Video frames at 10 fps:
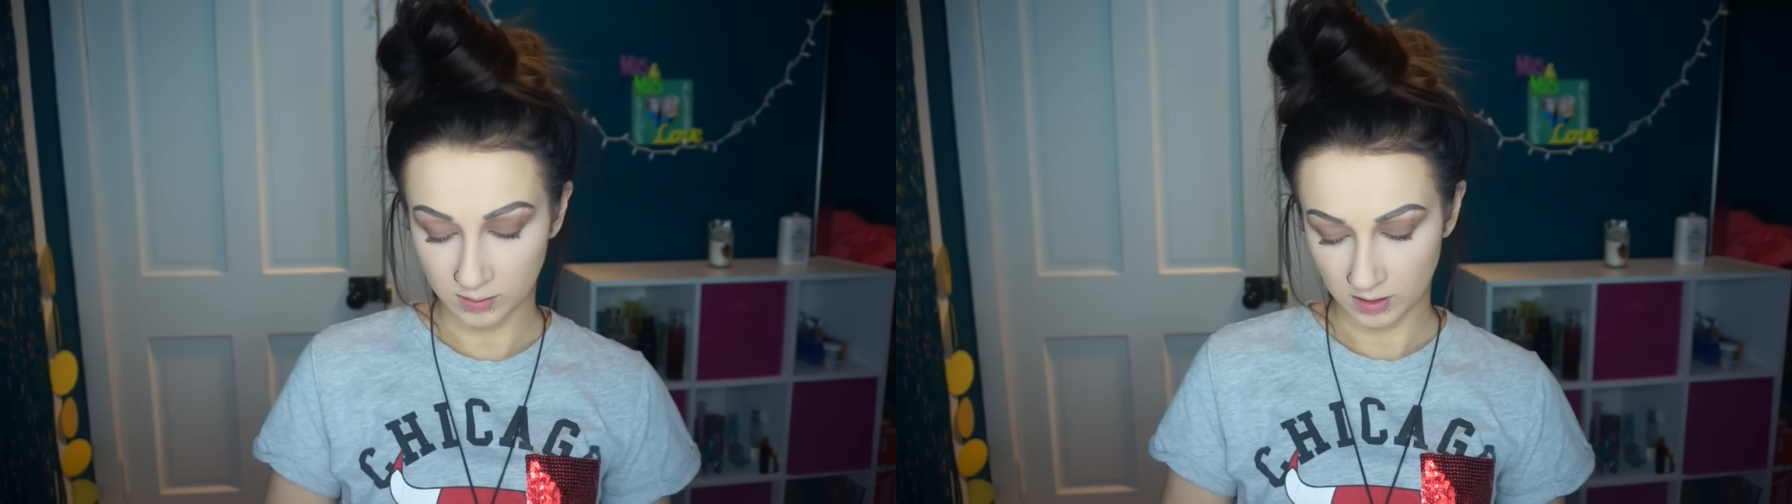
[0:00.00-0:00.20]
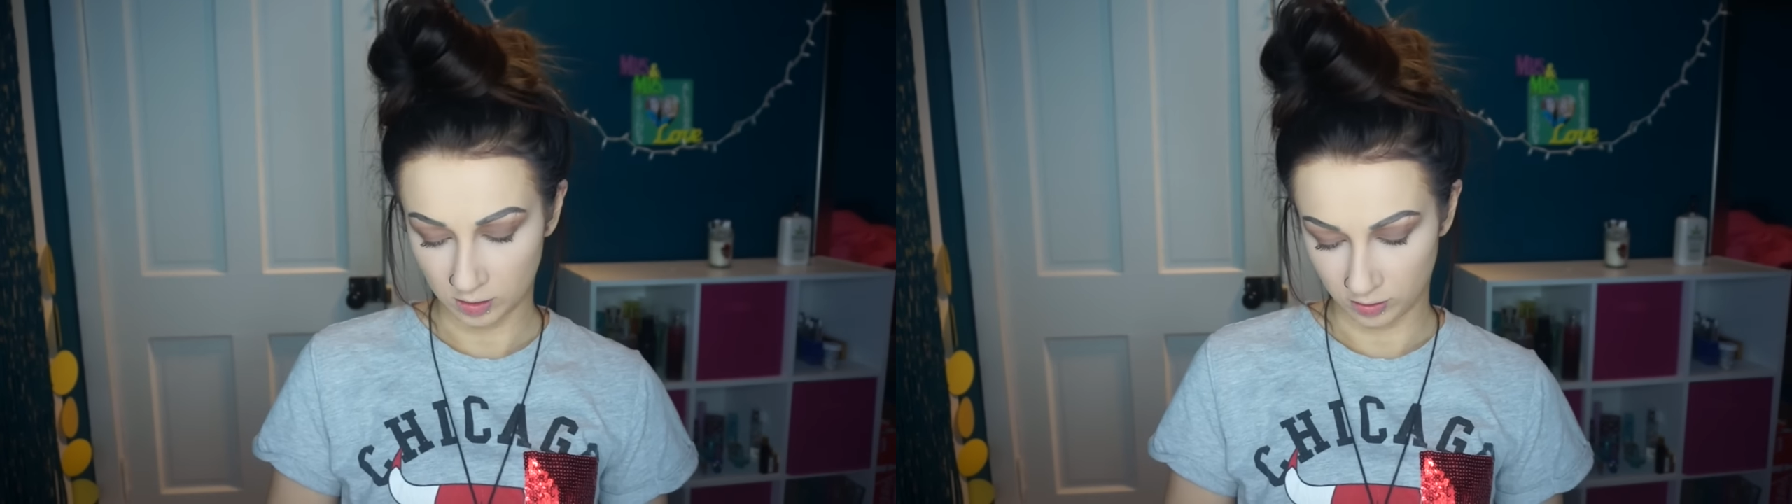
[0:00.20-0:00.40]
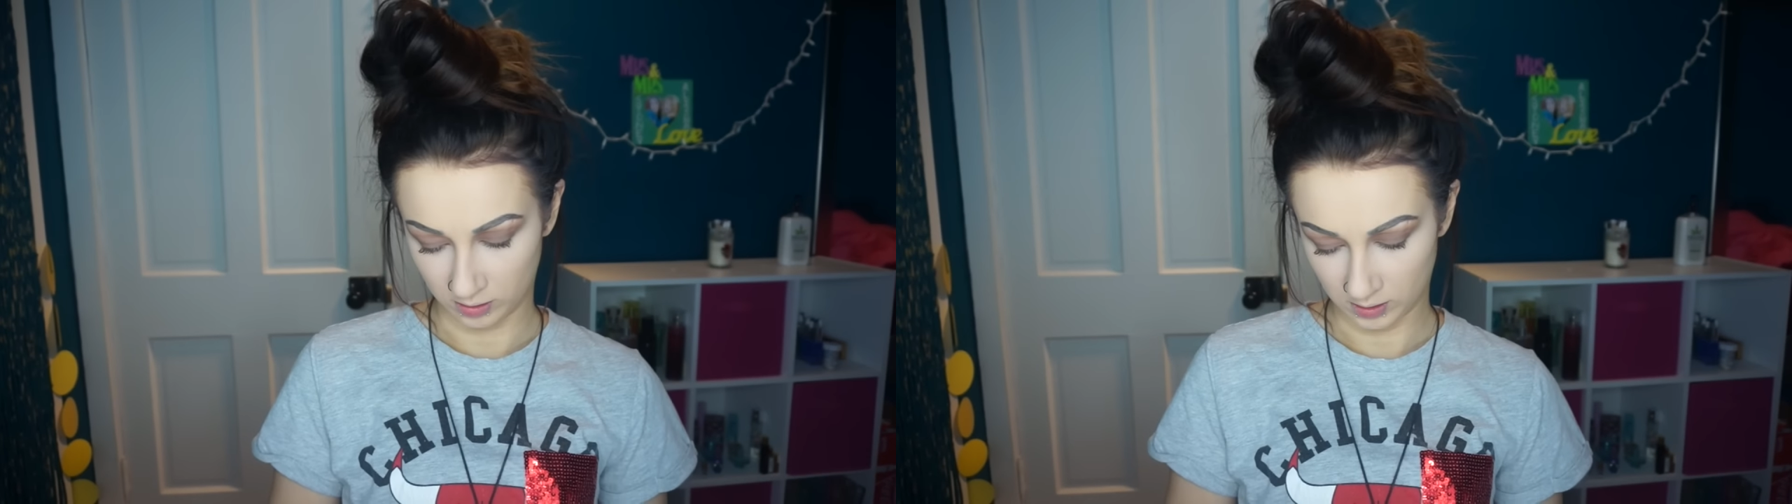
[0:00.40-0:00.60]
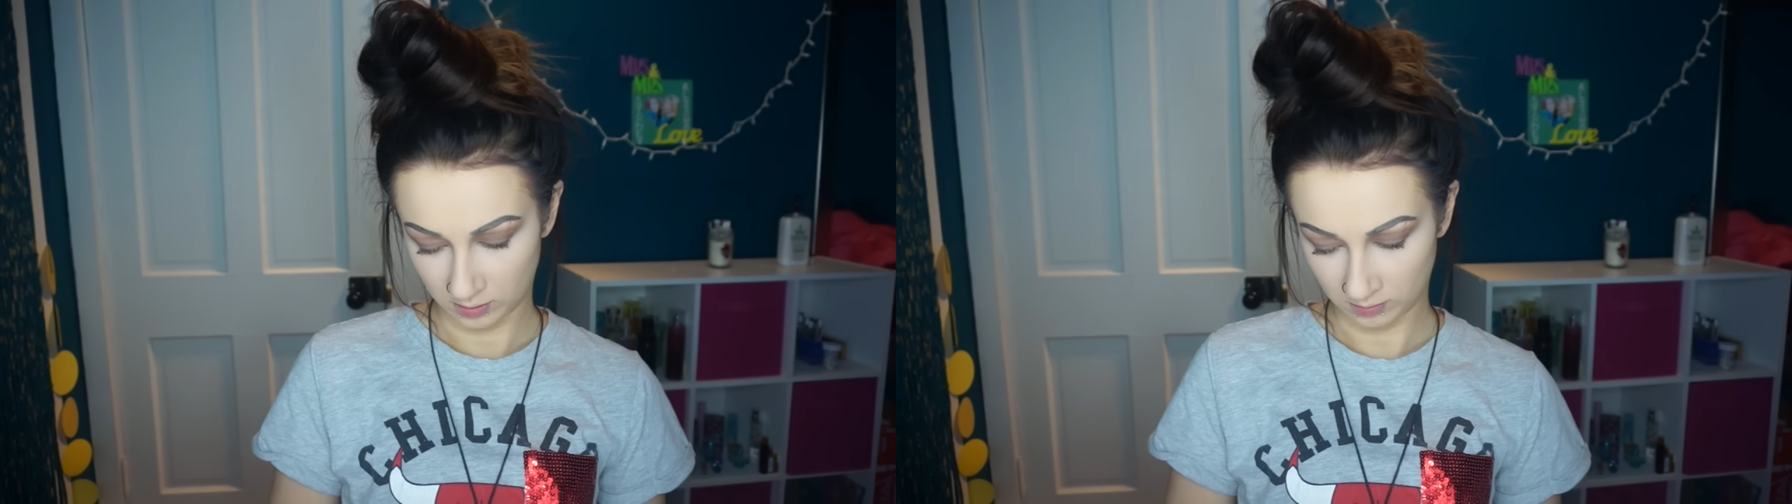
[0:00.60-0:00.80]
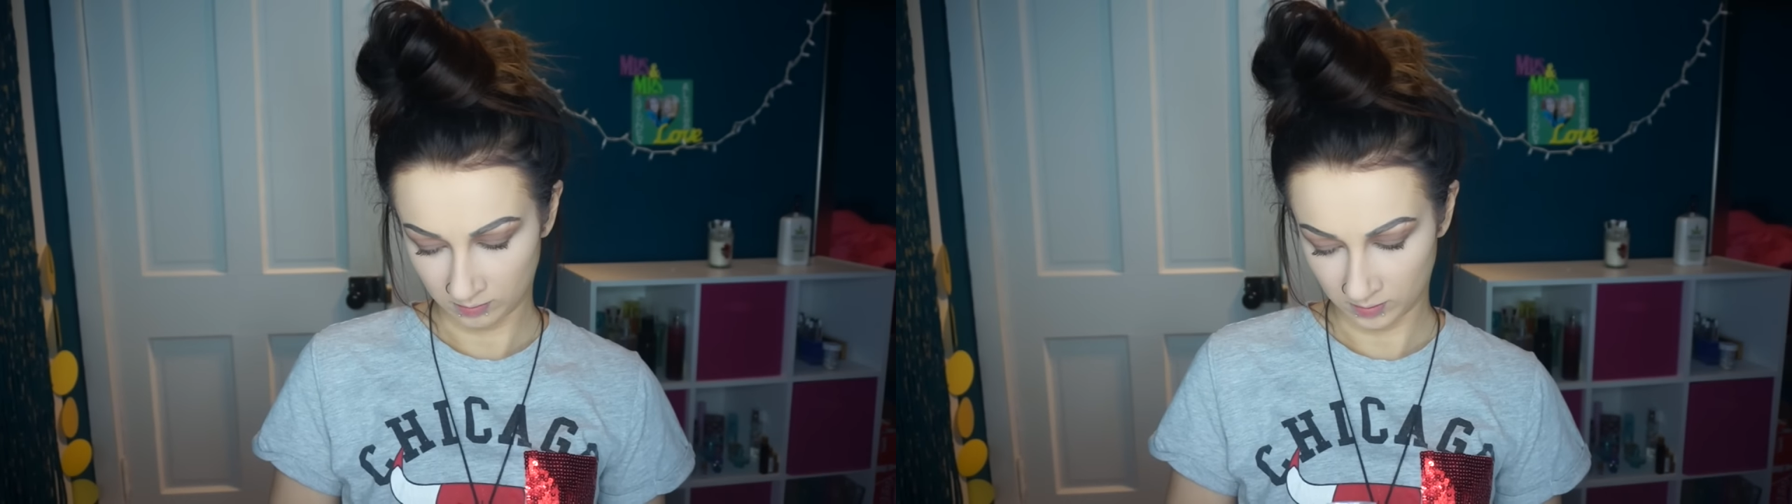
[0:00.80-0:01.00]

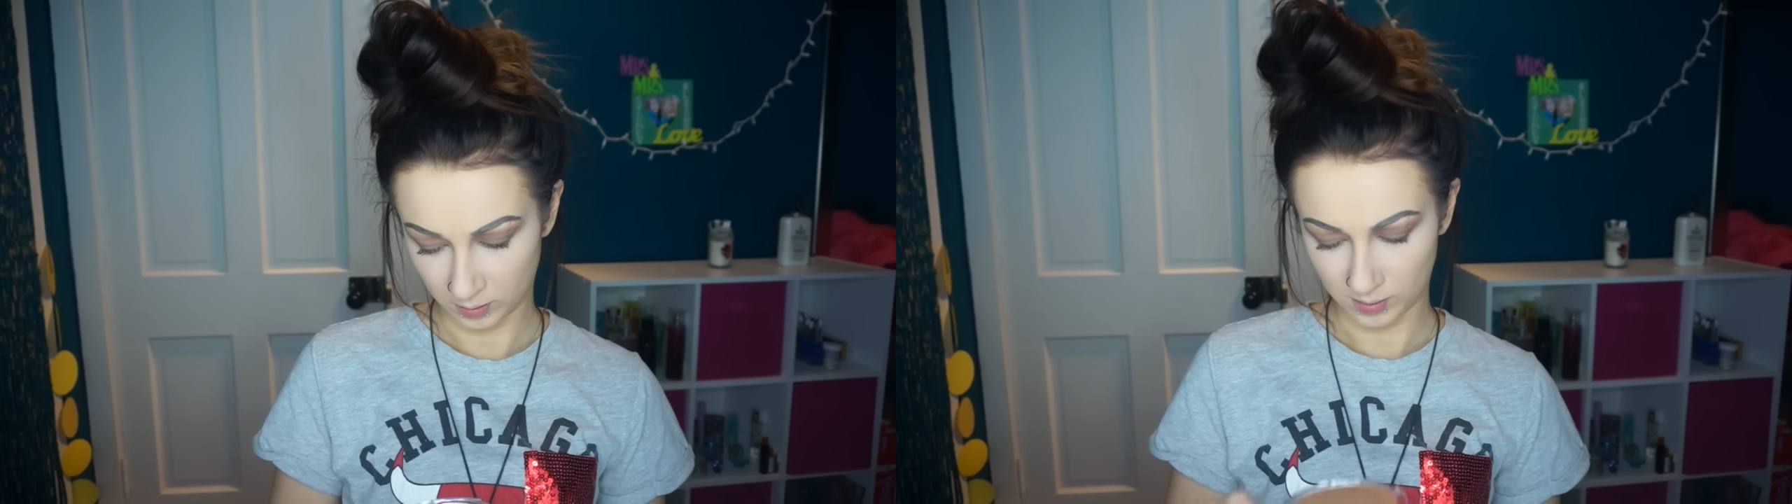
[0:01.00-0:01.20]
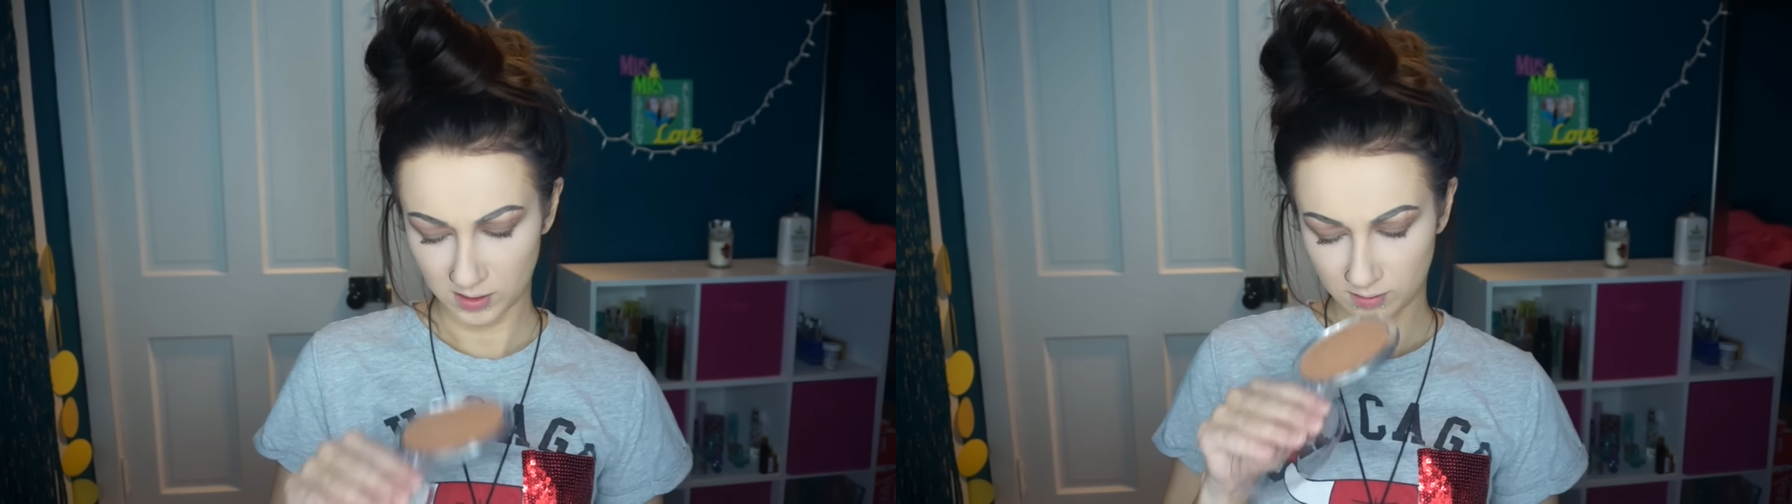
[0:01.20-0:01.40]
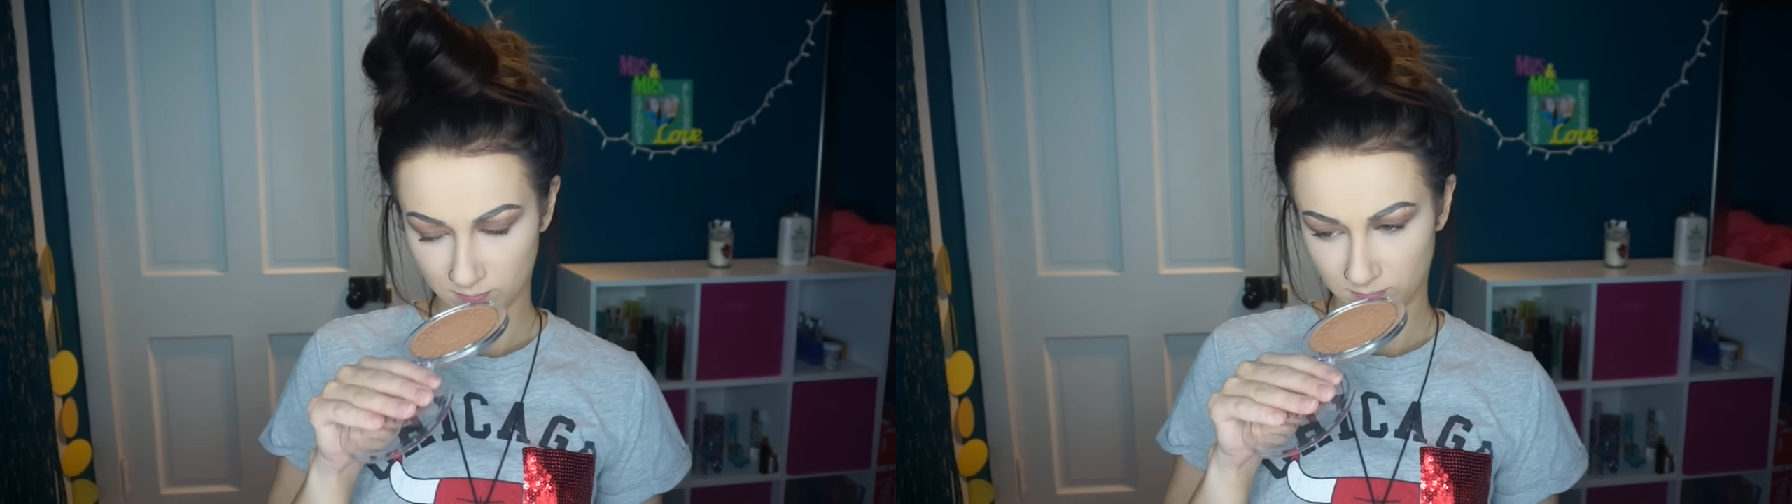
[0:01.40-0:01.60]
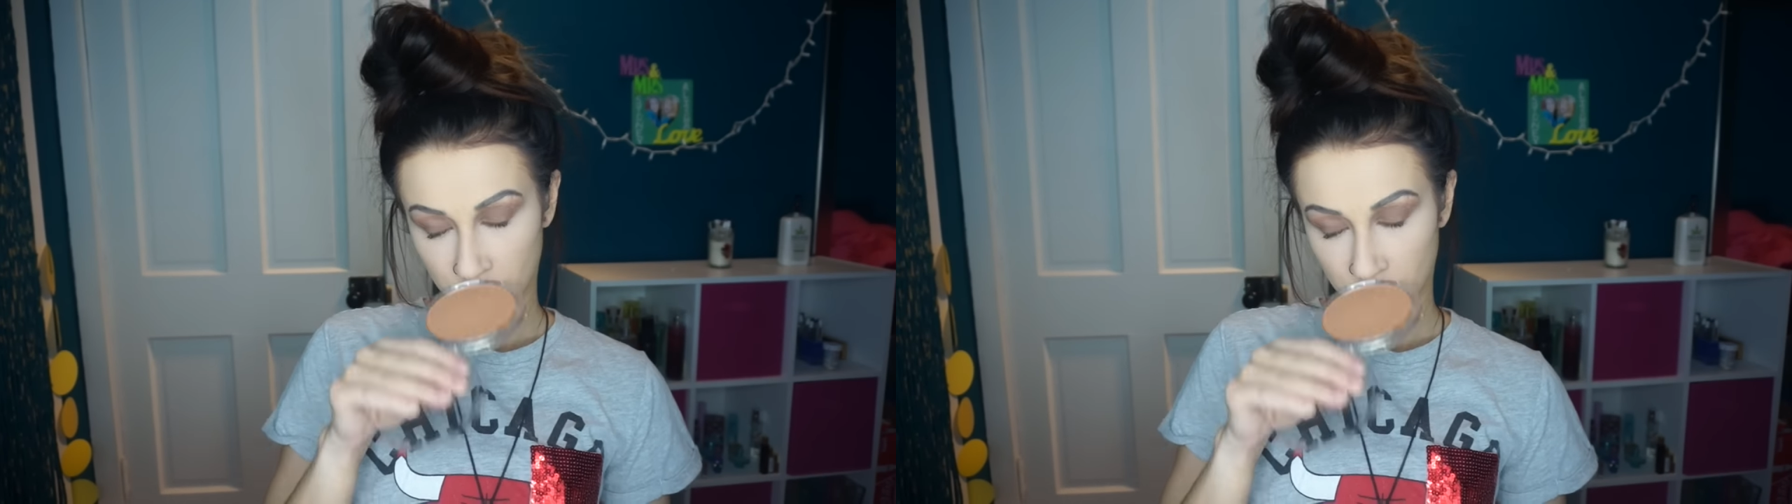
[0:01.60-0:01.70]
interesting. Smells like